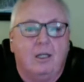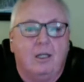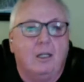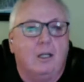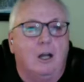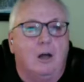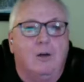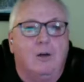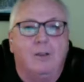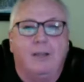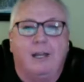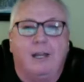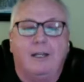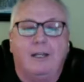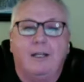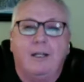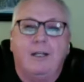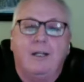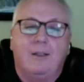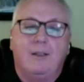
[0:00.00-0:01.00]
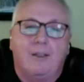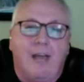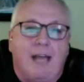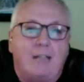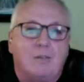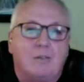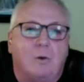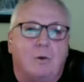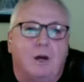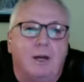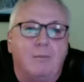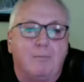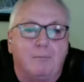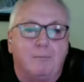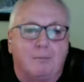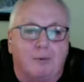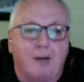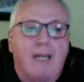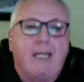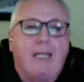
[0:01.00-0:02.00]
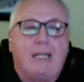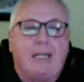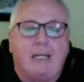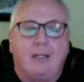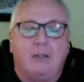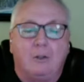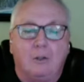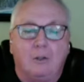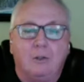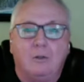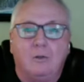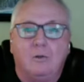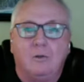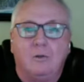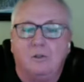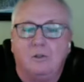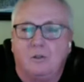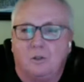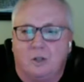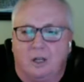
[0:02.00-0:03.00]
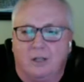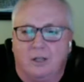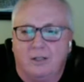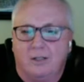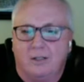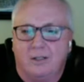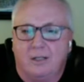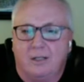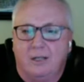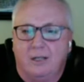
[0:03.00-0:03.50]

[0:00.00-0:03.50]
That's why breaking news just,